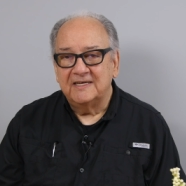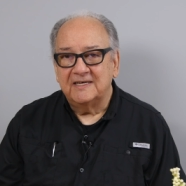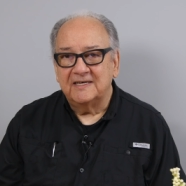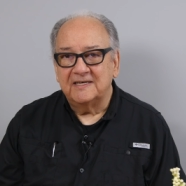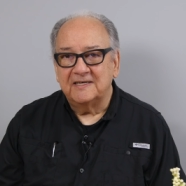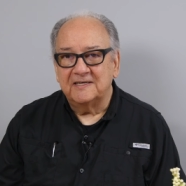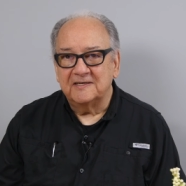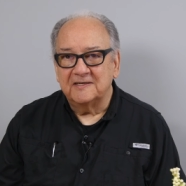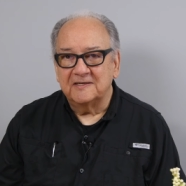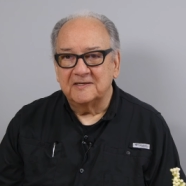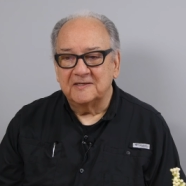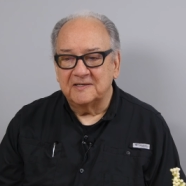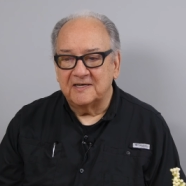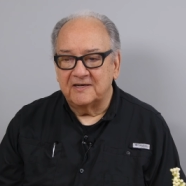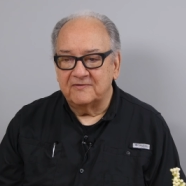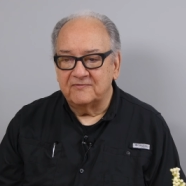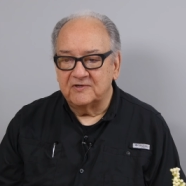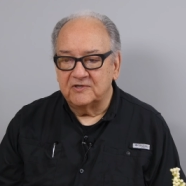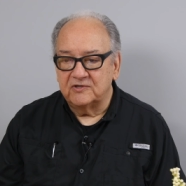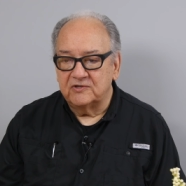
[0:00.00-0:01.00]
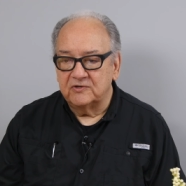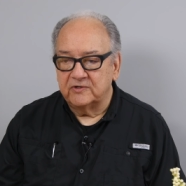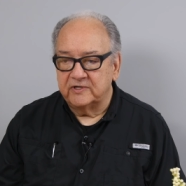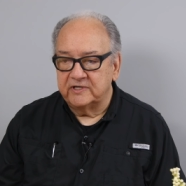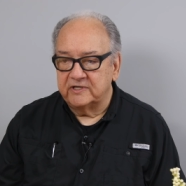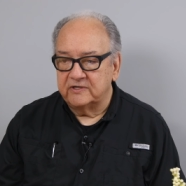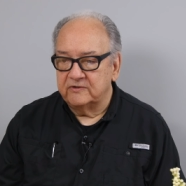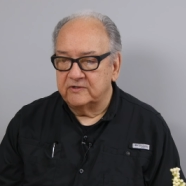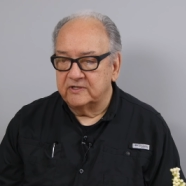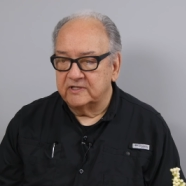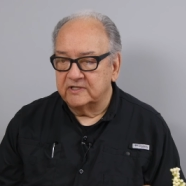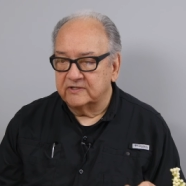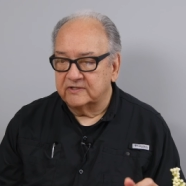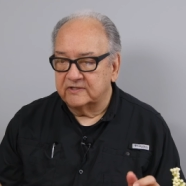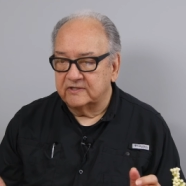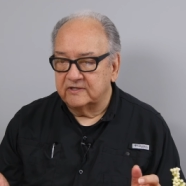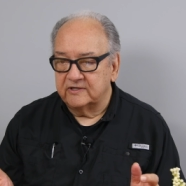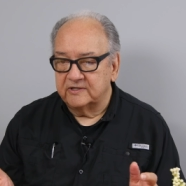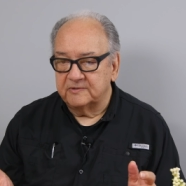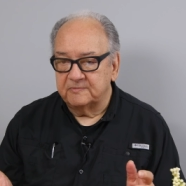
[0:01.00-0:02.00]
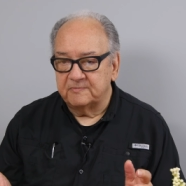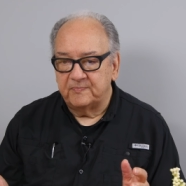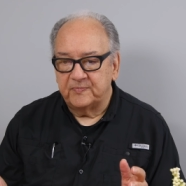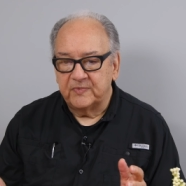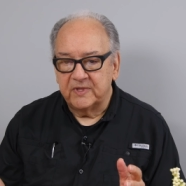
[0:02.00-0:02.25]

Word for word: uh, I've enjoyed doing this series.